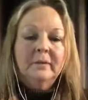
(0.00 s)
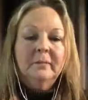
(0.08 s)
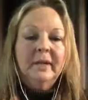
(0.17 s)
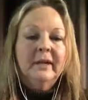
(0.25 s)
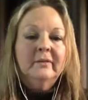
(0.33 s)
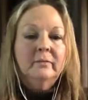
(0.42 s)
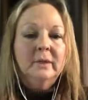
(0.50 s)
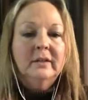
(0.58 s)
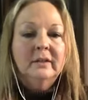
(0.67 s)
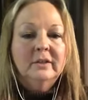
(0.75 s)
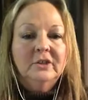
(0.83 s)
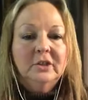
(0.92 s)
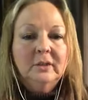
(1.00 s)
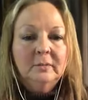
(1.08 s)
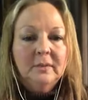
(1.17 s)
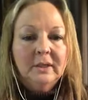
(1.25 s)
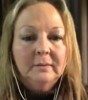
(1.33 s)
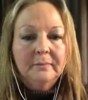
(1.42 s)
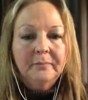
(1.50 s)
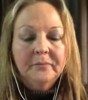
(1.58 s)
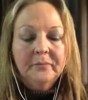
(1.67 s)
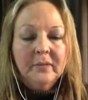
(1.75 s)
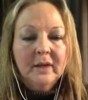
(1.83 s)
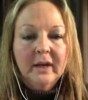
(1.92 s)
have been legitimate,
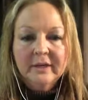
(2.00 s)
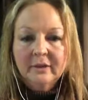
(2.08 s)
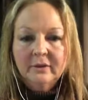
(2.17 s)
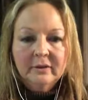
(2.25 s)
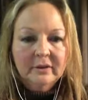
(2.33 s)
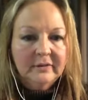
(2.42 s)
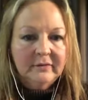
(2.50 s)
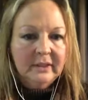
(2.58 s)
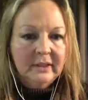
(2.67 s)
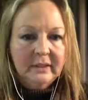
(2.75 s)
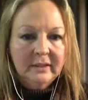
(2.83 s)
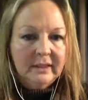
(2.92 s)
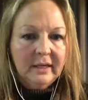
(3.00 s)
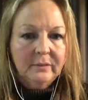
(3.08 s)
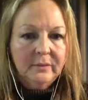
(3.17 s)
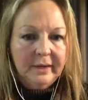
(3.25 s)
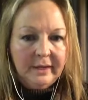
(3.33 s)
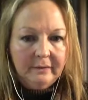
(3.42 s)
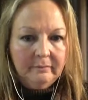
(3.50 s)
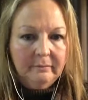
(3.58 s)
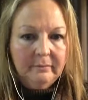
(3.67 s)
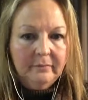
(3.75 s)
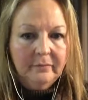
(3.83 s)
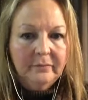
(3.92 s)
I couldn't have seen it that way
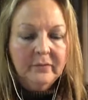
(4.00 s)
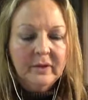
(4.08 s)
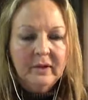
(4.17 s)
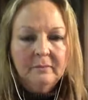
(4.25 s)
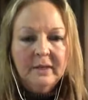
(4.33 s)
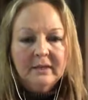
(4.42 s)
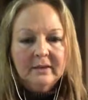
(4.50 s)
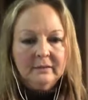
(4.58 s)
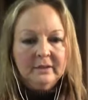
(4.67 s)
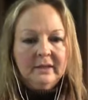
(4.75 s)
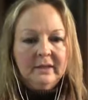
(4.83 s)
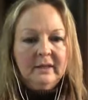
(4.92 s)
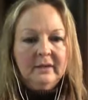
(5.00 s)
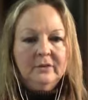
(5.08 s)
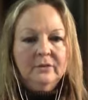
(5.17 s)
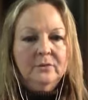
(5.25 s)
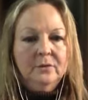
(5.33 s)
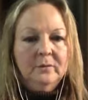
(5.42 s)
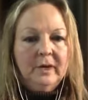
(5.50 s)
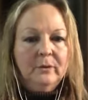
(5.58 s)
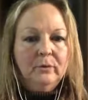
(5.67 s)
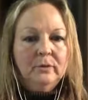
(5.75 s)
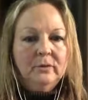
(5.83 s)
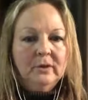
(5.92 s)
because I was seeing it through my
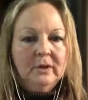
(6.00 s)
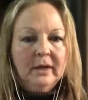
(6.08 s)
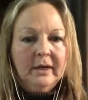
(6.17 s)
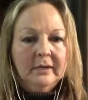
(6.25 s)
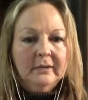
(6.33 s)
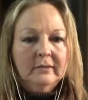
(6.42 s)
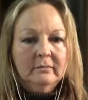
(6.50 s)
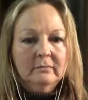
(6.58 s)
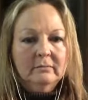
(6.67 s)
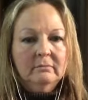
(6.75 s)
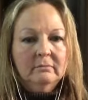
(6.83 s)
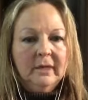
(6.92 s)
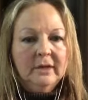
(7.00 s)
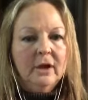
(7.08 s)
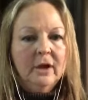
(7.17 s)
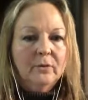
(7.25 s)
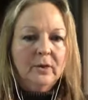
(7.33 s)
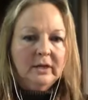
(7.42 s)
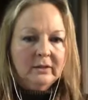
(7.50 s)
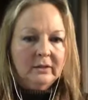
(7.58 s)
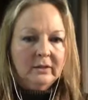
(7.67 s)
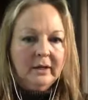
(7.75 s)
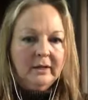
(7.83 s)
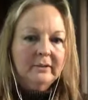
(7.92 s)
wounded eyes, my not wanted
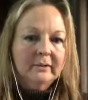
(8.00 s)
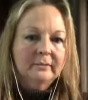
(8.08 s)
eyes.